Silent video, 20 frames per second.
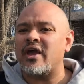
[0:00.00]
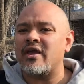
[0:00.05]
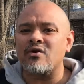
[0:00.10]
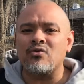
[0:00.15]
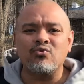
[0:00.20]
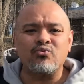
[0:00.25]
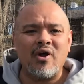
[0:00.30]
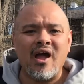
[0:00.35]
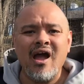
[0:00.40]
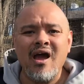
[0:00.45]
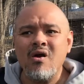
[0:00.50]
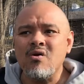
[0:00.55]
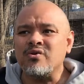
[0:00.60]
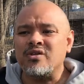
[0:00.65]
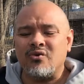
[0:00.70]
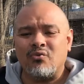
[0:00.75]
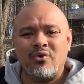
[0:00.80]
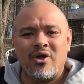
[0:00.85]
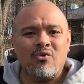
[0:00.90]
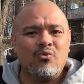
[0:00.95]
around,
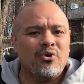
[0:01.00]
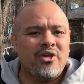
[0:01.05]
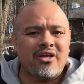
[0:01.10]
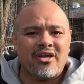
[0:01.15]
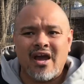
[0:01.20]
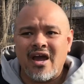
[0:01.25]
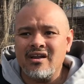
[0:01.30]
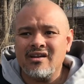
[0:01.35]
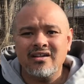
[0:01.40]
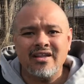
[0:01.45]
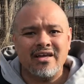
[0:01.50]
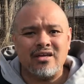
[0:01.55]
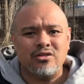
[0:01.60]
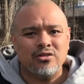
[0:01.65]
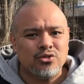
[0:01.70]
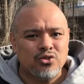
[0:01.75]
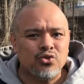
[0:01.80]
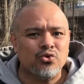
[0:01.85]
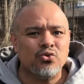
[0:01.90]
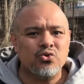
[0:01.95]
and we kind of like
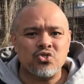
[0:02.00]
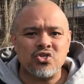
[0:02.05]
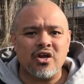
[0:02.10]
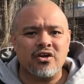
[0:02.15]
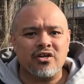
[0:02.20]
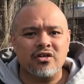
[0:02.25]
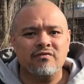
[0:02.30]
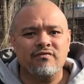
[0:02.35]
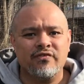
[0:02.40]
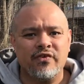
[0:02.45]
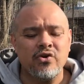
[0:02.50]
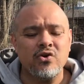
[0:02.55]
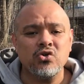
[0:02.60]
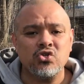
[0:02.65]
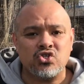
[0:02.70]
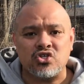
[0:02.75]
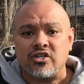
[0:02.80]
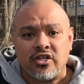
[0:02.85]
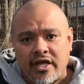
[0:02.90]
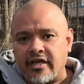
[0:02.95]
lose our
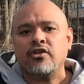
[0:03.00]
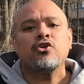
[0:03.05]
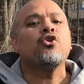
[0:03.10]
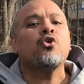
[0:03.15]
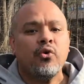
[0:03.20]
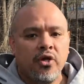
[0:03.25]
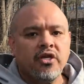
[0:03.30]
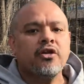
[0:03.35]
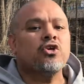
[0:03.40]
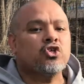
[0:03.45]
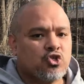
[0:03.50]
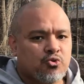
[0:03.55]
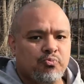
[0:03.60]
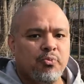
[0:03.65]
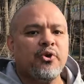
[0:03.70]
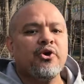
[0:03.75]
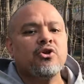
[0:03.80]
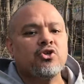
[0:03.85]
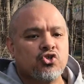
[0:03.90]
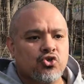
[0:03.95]
conversion. Like, in our
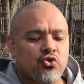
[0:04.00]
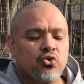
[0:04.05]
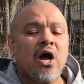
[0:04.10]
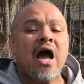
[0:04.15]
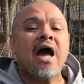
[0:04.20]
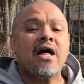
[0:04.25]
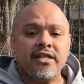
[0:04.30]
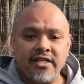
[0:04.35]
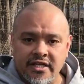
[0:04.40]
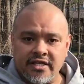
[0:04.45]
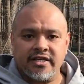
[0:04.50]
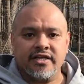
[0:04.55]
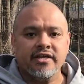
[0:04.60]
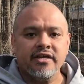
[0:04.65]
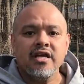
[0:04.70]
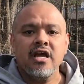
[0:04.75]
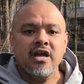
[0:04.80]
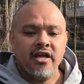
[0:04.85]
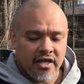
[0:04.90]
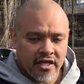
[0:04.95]
spirituality
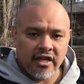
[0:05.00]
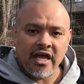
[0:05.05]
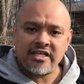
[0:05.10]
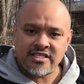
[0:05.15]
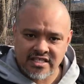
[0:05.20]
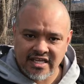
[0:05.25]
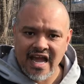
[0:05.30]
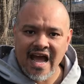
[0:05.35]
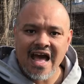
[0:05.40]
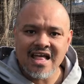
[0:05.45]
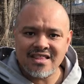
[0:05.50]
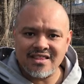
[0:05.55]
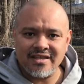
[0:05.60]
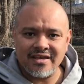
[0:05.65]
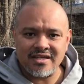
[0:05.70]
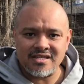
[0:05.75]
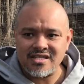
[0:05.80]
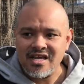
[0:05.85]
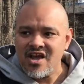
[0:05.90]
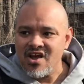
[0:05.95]
as
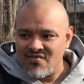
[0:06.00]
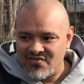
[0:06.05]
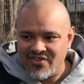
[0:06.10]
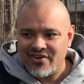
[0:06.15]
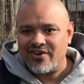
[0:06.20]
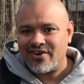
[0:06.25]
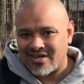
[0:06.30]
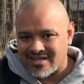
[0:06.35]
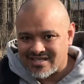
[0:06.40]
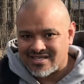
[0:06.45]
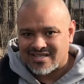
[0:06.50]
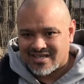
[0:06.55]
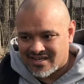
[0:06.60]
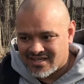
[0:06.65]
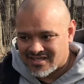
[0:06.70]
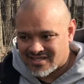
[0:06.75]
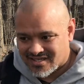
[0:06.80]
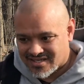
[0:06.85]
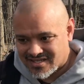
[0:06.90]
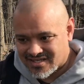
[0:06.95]
Catholics, there
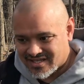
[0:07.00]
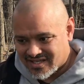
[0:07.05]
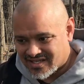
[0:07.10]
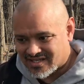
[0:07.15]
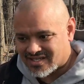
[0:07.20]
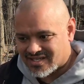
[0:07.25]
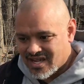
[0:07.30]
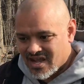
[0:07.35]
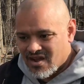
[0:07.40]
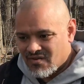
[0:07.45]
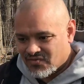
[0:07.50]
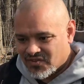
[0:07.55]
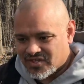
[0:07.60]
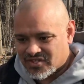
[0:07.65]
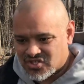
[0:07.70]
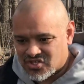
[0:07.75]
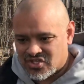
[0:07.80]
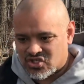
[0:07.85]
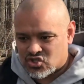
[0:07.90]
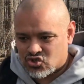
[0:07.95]
exists this
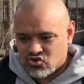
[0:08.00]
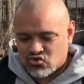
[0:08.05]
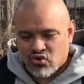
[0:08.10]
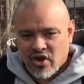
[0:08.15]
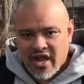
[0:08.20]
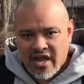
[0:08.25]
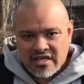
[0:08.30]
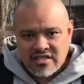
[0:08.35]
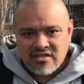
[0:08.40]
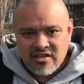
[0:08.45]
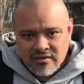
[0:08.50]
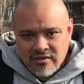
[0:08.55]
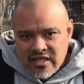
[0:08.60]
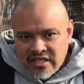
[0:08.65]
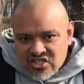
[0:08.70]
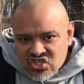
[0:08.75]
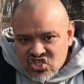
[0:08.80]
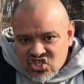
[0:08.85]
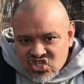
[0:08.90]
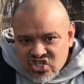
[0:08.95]
trend that
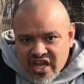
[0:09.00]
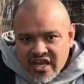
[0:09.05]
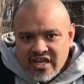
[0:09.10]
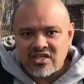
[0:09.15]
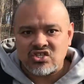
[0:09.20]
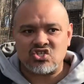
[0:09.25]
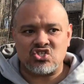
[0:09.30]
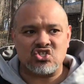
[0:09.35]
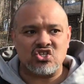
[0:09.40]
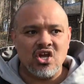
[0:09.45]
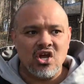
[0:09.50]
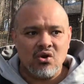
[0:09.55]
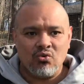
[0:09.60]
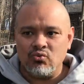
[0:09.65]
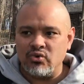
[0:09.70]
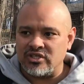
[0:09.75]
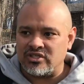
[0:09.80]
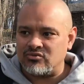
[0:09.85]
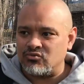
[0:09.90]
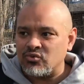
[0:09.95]
saints
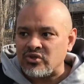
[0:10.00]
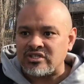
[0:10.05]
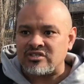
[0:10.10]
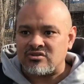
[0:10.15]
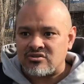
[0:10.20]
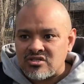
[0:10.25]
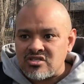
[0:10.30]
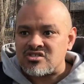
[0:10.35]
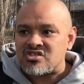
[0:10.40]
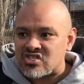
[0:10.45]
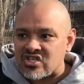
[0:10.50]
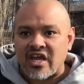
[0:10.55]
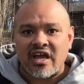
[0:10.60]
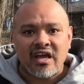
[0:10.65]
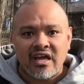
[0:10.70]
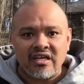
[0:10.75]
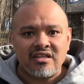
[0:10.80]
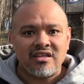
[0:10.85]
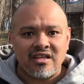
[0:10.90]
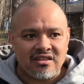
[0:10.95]
would say
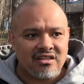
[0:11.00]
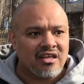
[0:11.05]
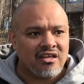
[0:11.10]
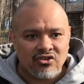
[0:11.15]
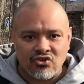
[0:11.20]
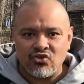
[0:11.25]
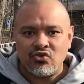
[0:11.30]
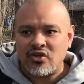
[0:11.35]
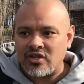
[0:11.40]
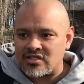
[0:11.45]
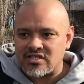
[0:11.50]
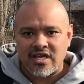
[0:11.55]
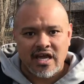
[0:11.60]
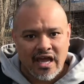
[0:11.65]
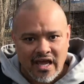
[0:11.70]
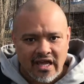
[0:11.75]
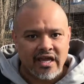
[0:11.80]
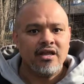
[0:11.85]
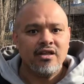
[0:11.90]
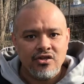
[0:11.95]
that you need to
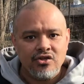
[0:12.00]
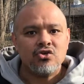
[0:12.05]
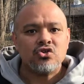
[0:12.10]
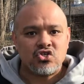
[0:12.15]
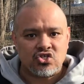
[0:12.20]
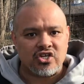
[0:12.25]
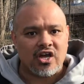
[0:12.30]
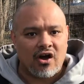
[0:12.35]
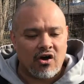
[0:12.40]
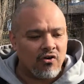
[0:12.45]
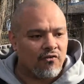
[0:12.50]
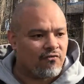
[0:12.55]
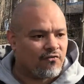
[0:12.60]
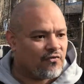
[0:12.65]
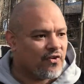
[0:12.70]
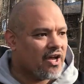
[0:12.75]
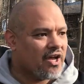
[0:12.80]
hate yourself